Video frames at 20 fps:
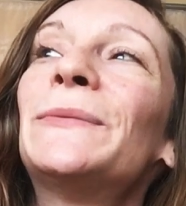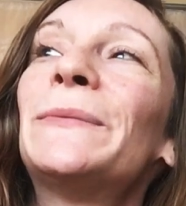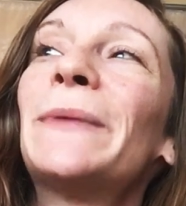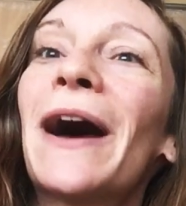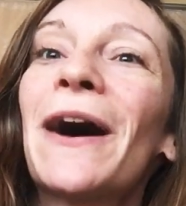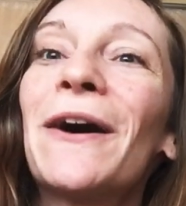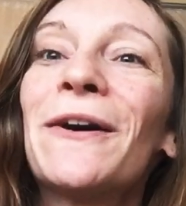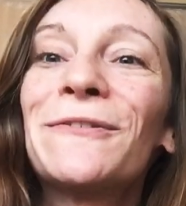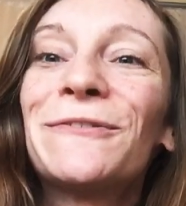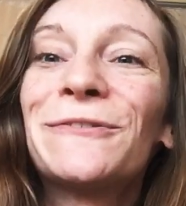
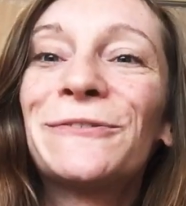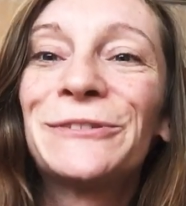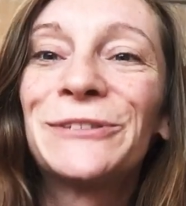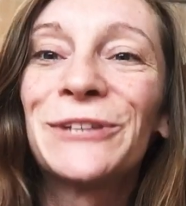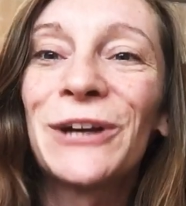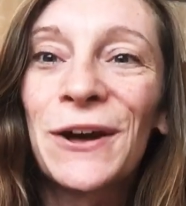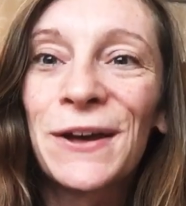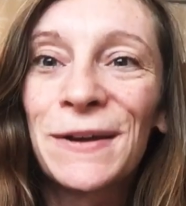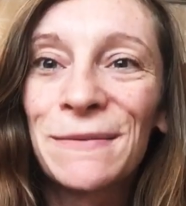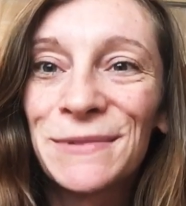powerful
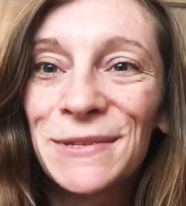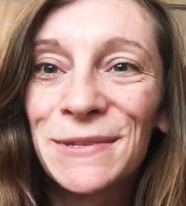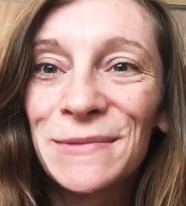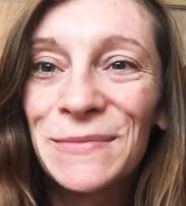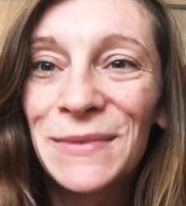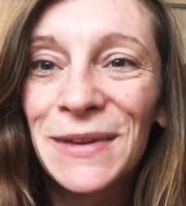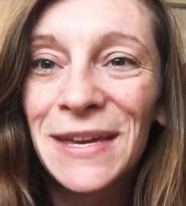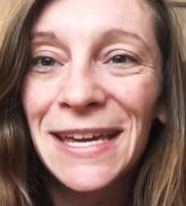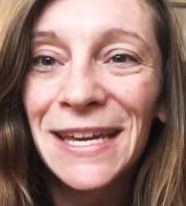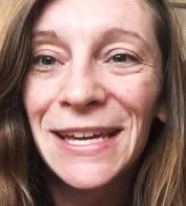time to
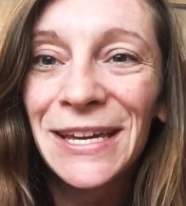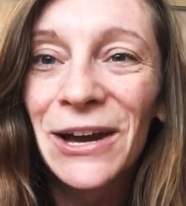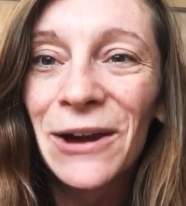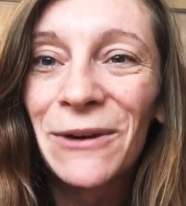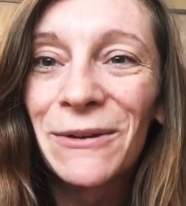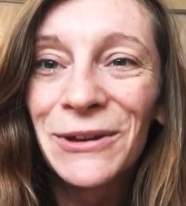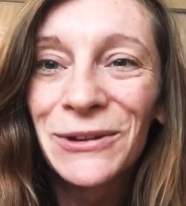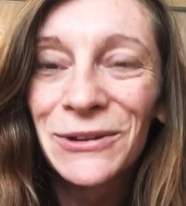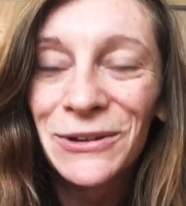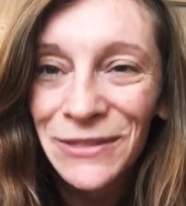be
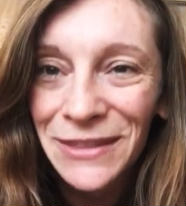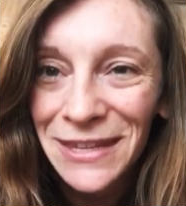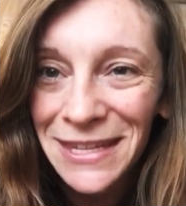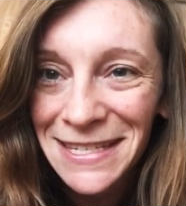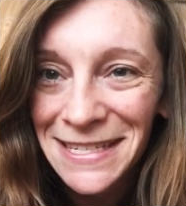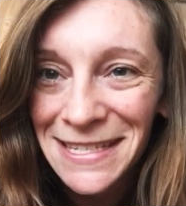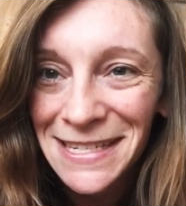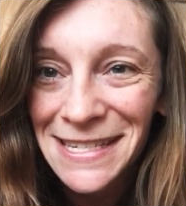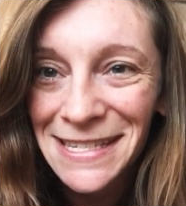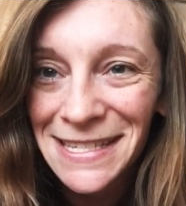going on
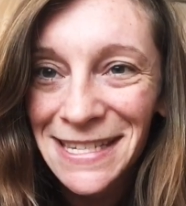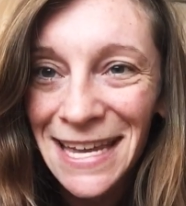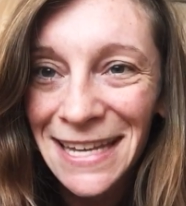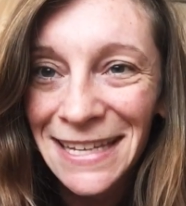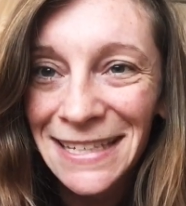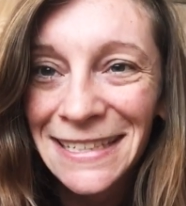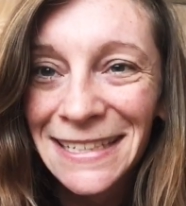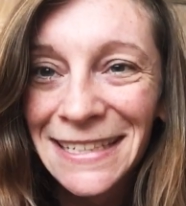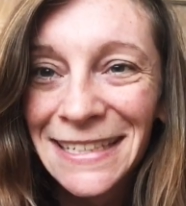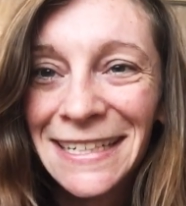this
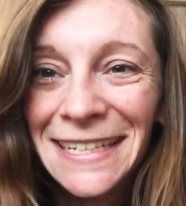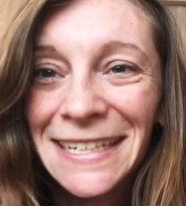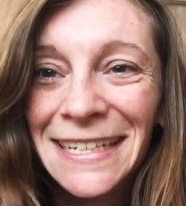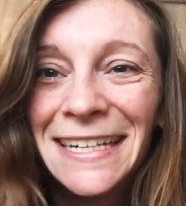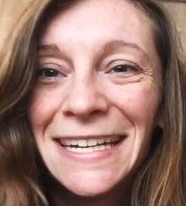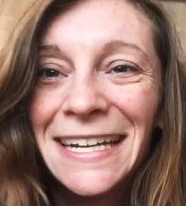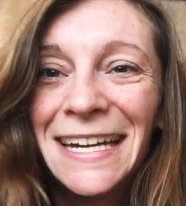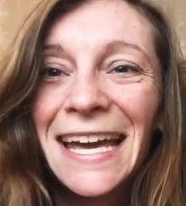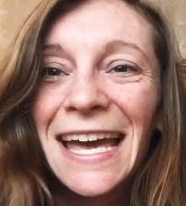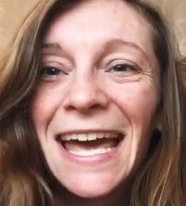descent.
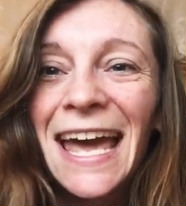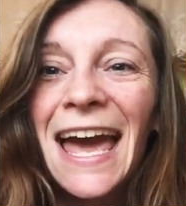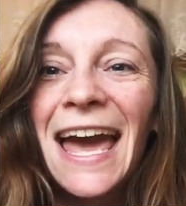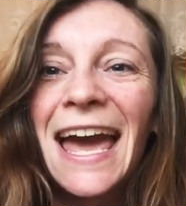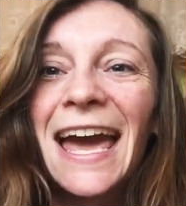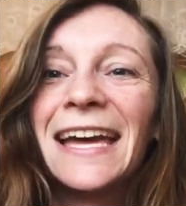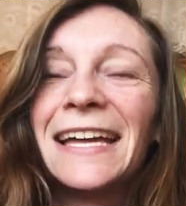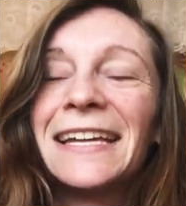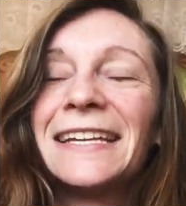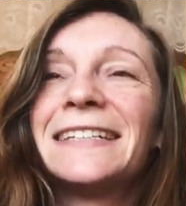
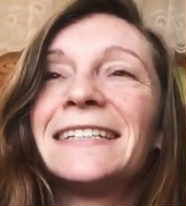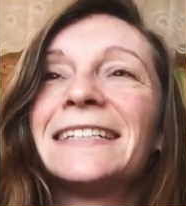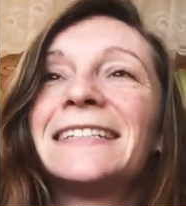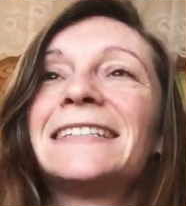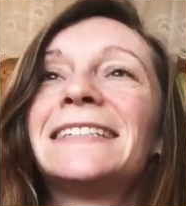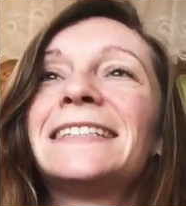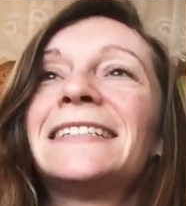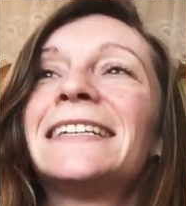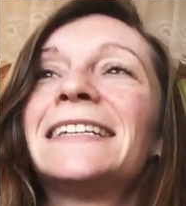And